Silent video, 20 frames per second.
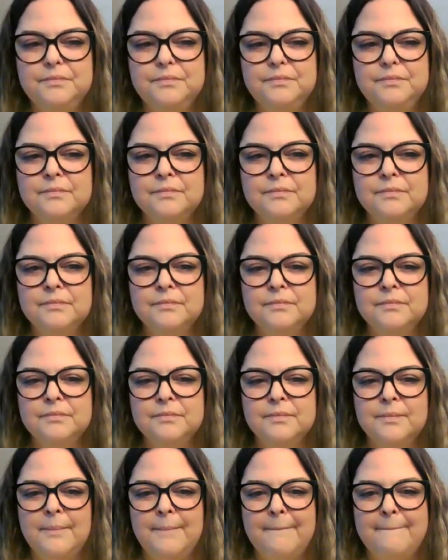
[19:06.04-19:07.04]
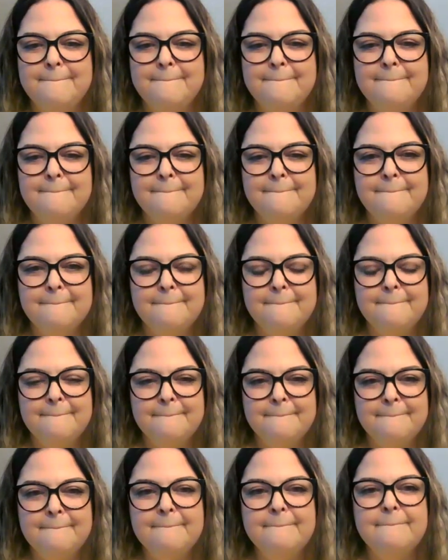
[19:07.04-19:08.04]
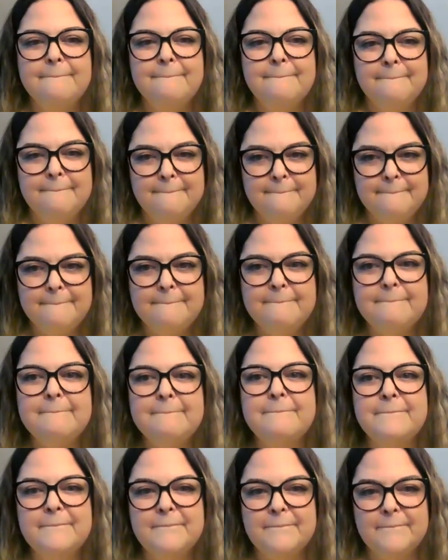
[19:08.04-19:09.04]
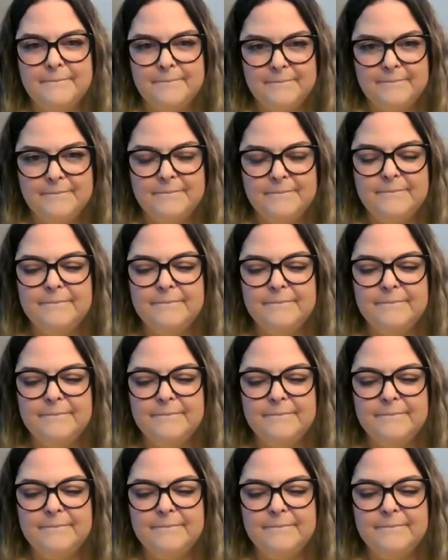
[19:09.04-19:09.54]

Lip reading: The person shown says nothing.